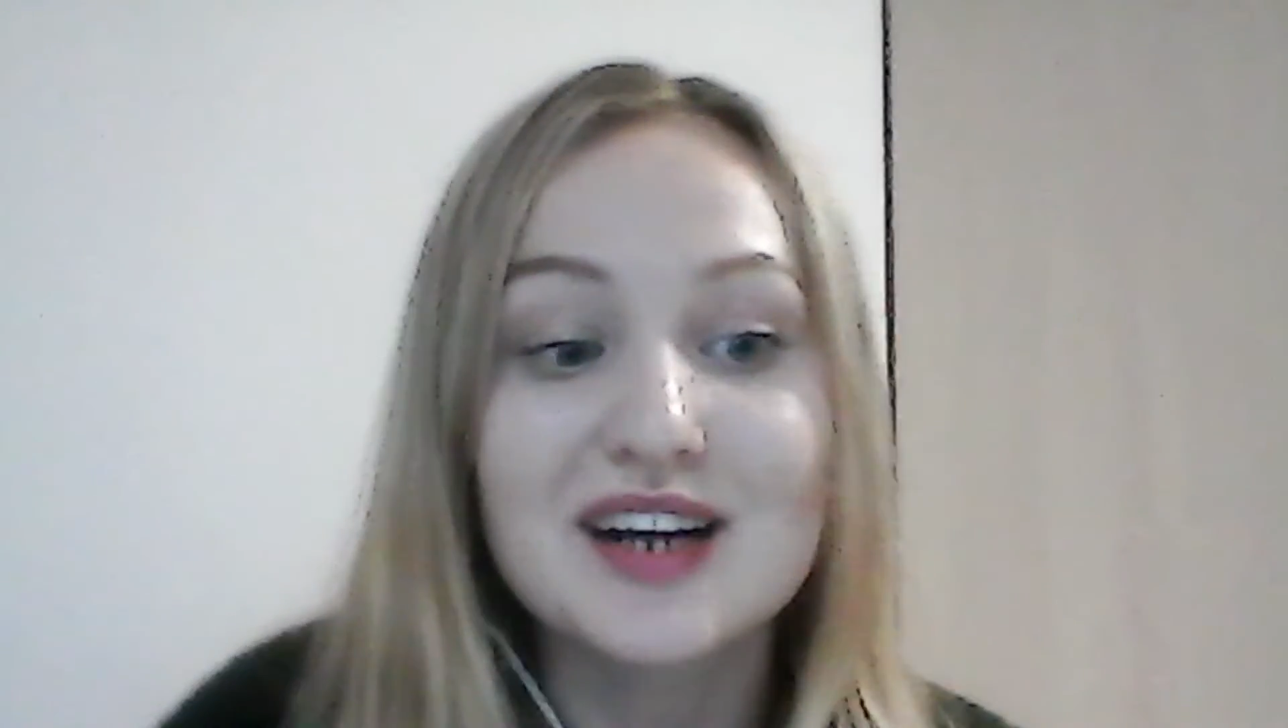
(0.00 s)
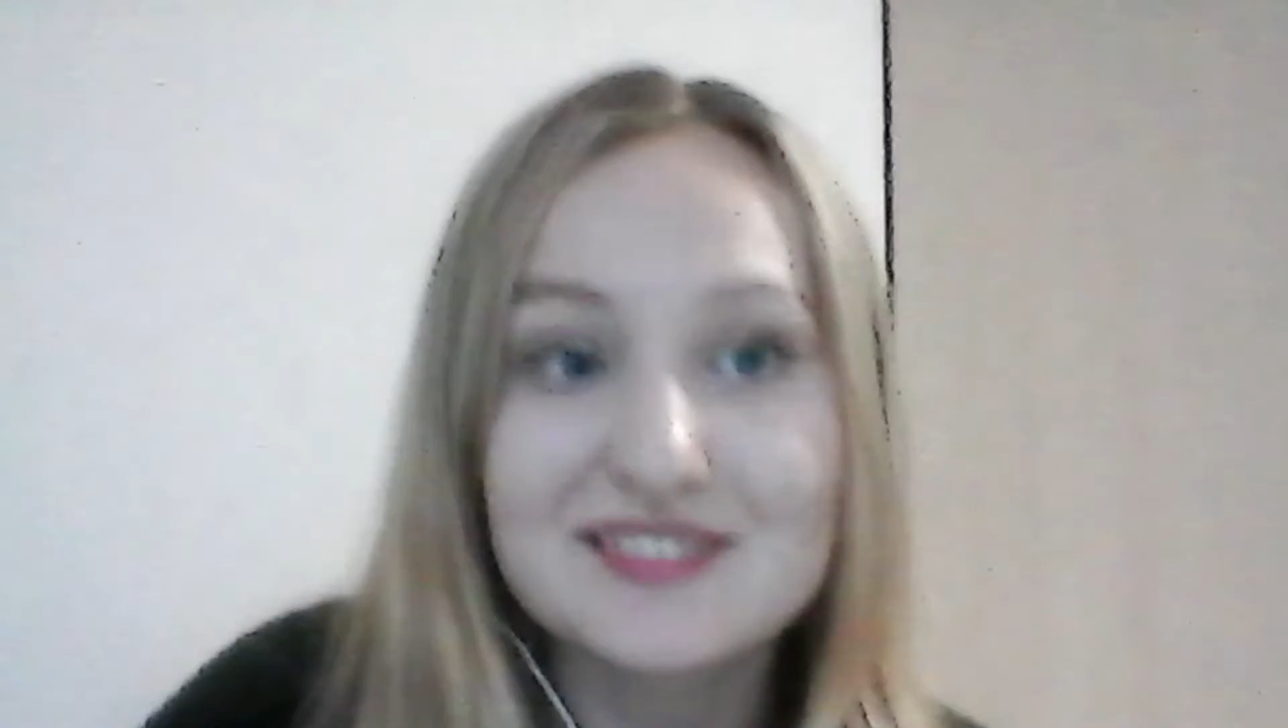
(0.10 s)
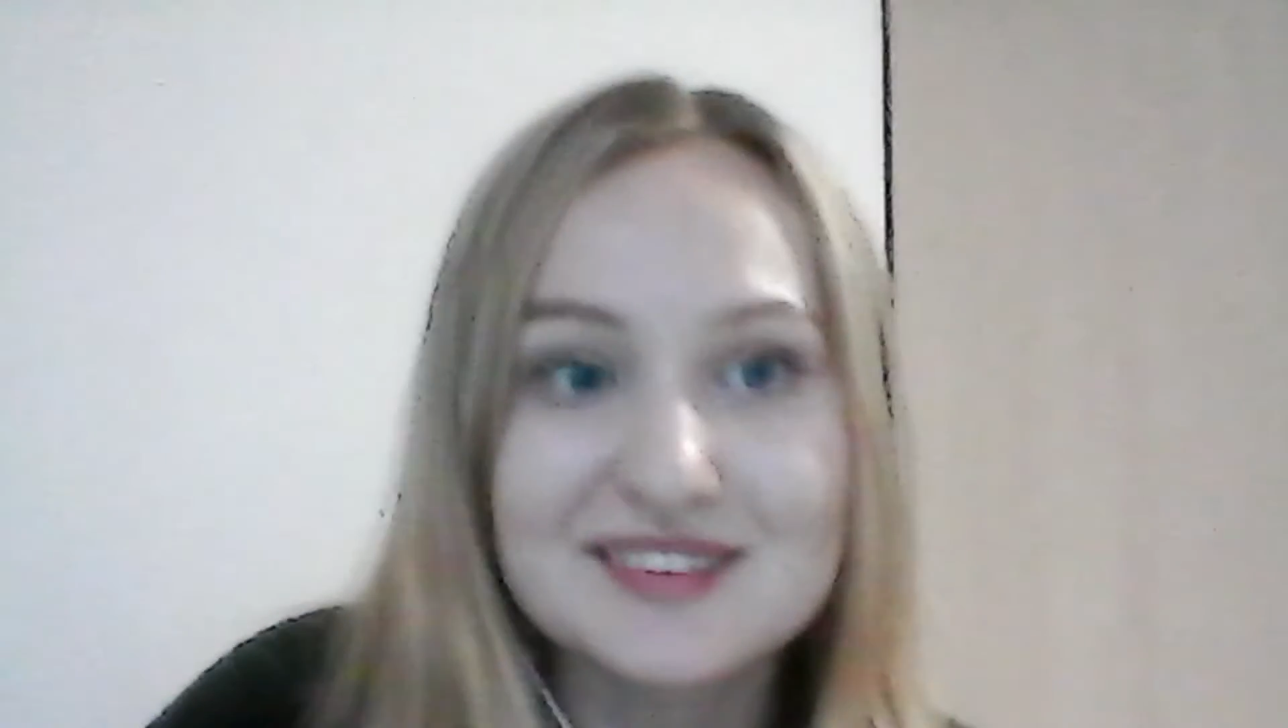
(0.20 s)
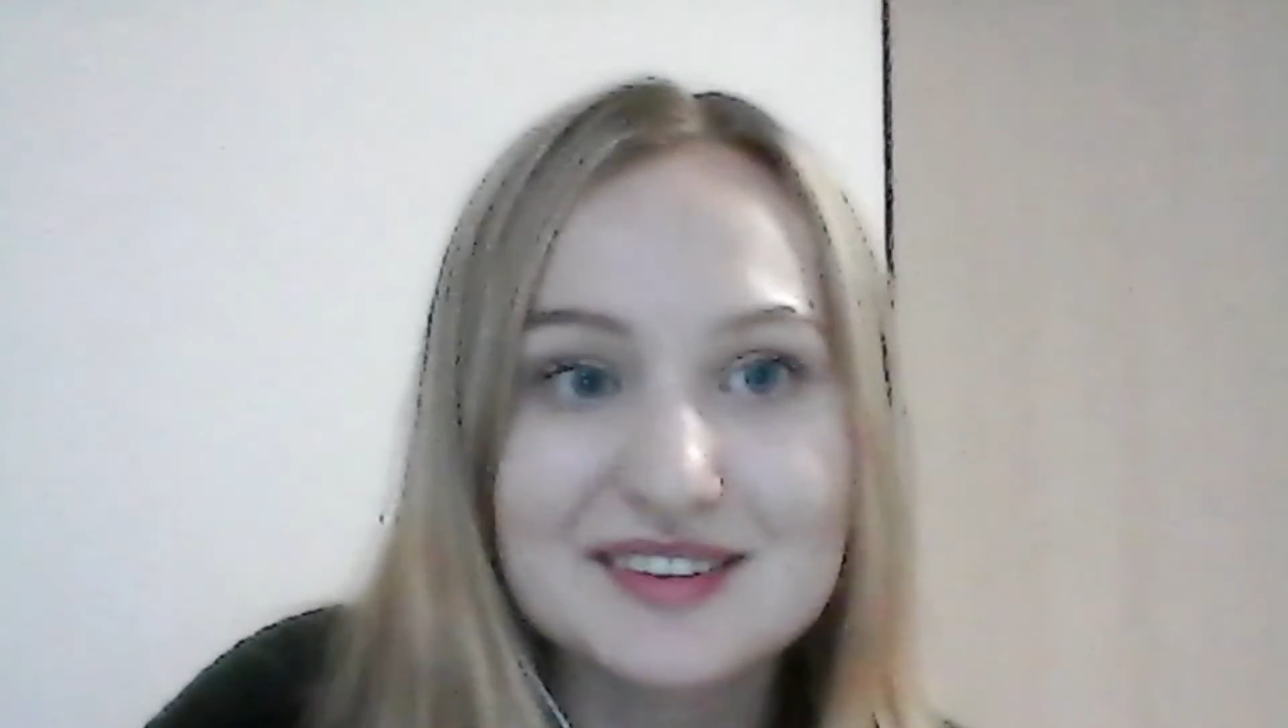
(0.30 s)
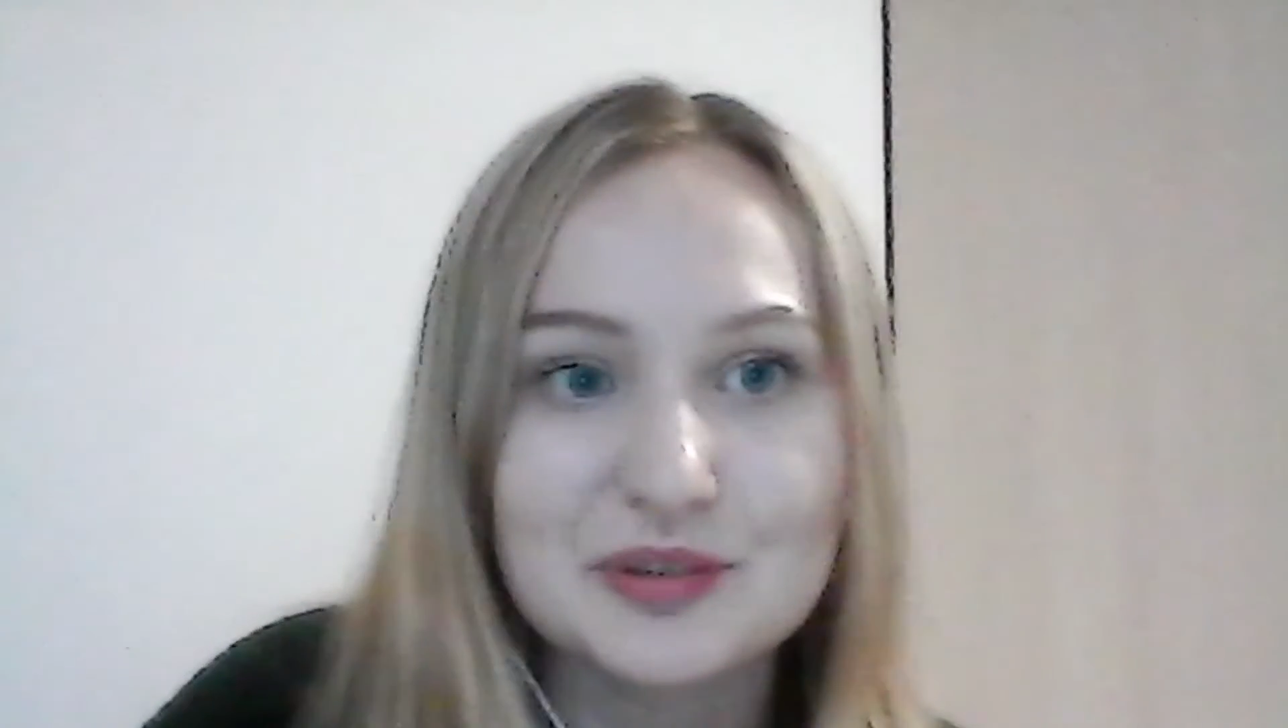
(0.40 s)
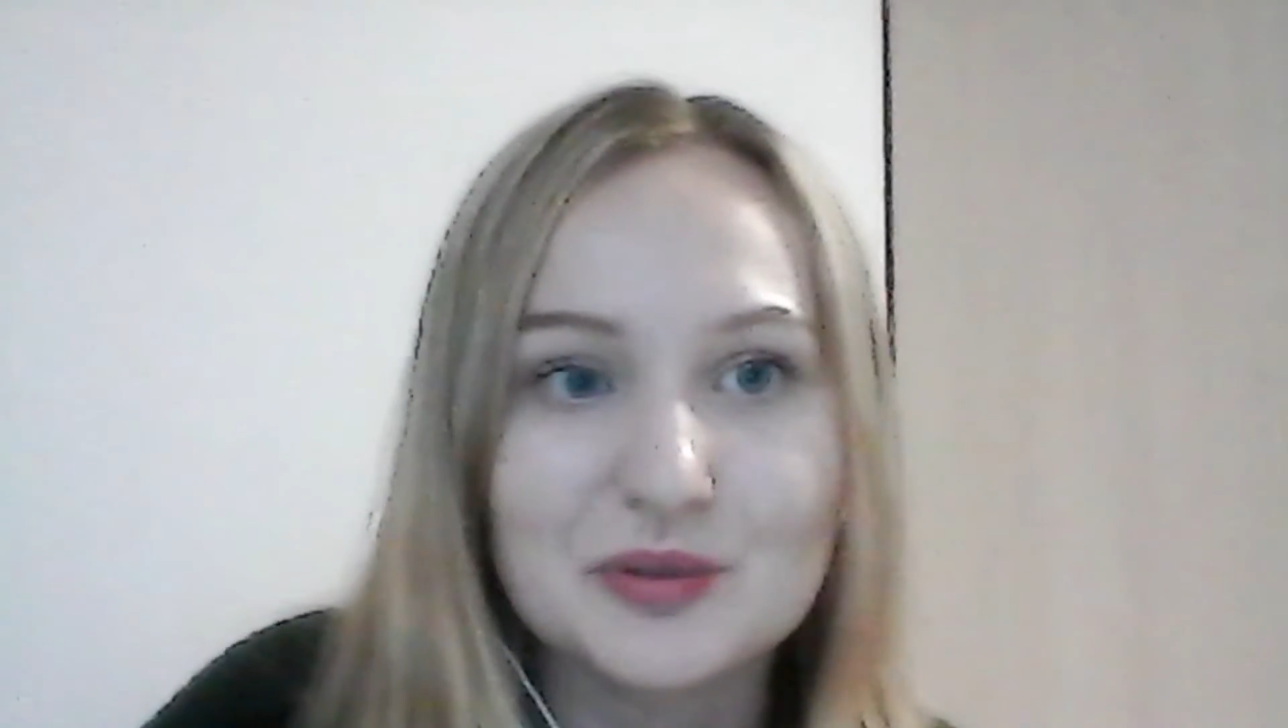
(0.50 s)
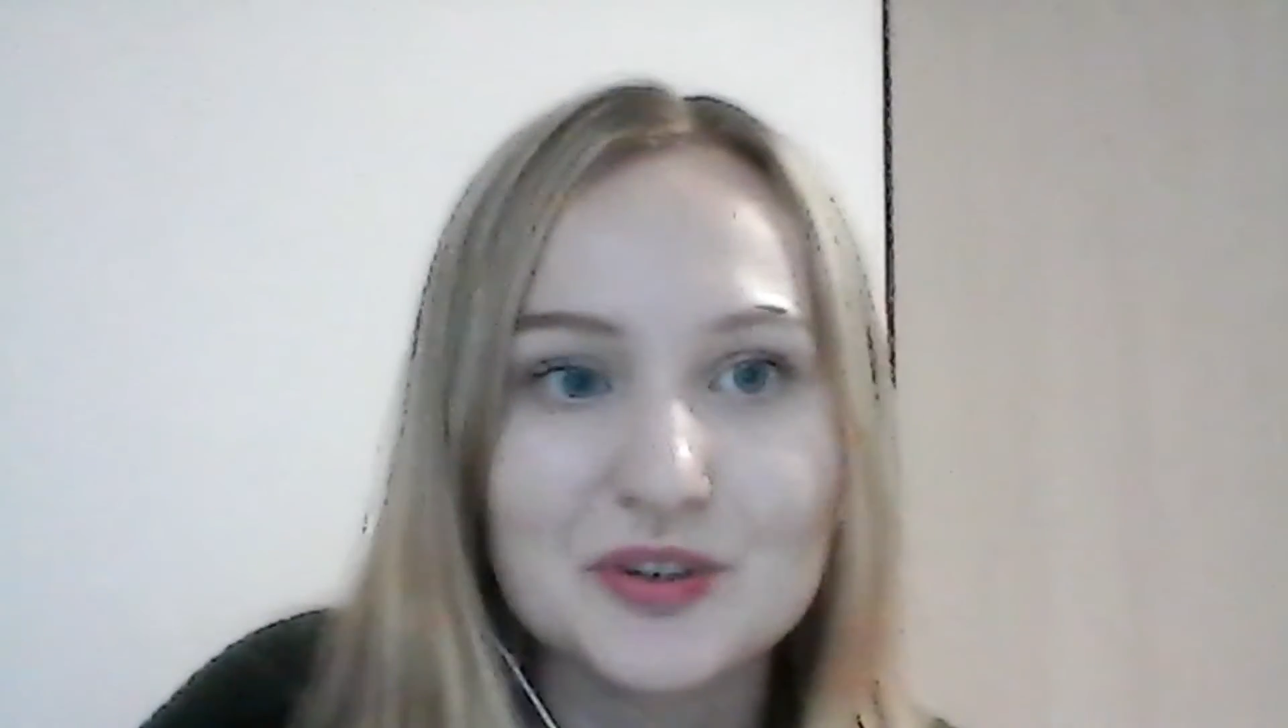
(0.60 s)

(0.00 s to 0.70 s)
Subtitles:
currently